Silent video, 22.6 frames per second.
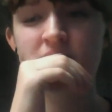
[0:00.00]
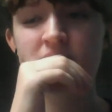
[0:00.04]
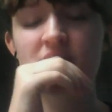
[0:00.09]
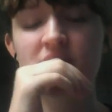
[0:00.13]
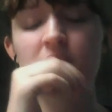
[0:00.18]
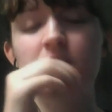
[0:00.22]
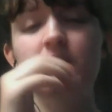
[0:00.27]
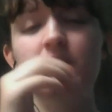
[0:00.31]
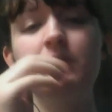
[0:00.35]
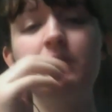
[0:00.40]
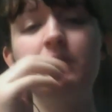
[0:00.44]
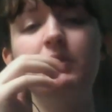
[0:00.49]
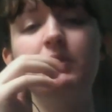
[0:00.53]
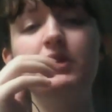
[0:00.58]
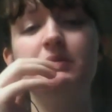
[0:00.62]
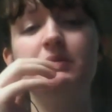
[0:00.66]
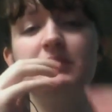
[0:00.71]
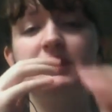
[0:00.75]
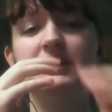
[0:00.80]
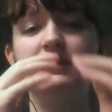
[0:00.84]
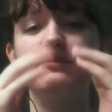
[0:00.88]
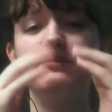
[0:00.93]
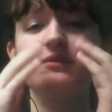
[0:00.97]
It will pull up
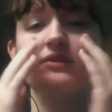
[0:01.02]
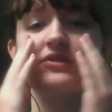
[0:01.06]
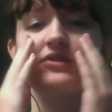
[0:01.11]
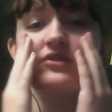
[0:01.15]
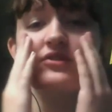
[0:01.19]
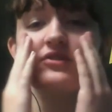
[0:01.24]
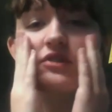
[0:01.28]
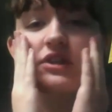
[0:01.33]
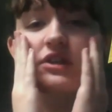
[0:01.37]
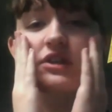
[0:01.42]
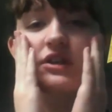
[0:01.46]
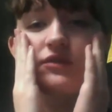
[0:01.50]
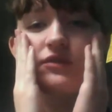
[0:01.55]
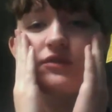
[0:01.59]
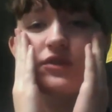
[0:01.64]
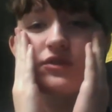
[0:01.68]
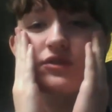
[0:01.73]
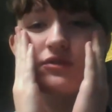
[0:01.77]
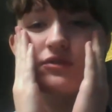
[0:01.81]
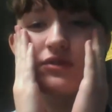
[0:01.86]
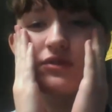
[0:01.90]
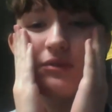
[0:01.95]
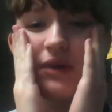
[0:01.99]
a different screen if you
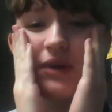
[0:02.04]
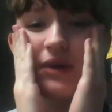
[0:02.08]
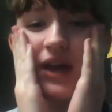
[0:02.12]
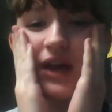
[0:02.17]
do it the way